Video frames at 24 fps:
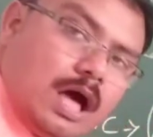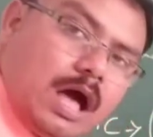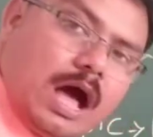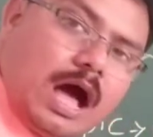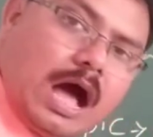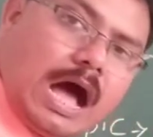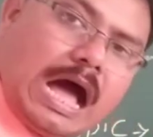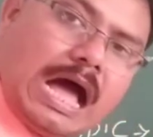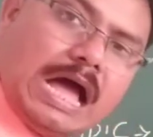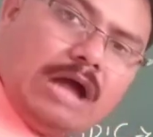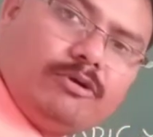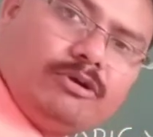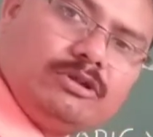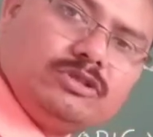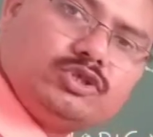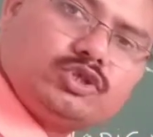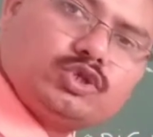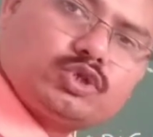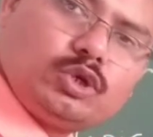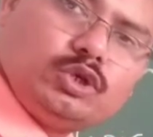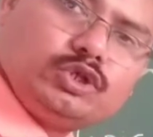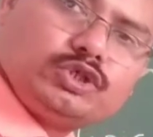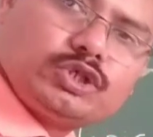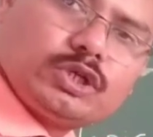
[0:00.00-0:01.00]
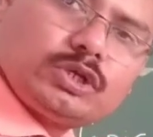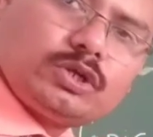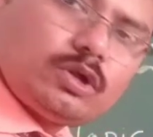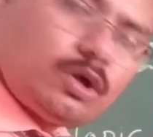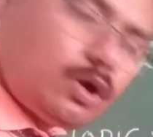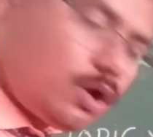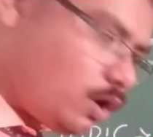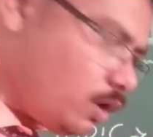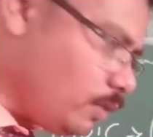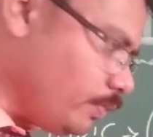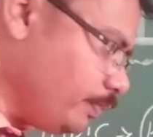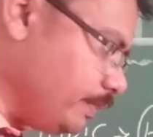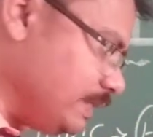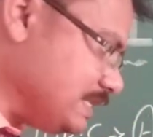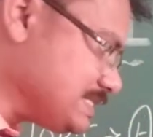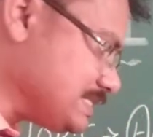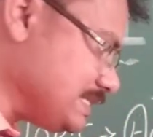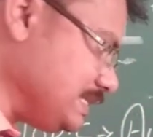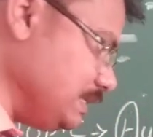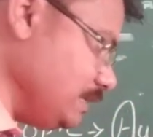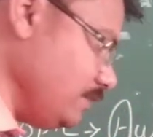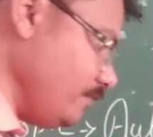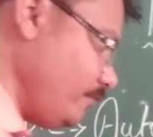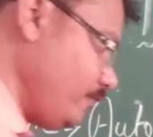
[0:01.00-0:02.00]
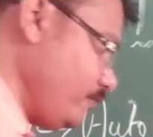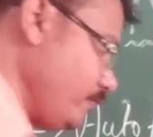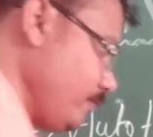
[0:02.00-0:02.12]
iodine solution on this leaf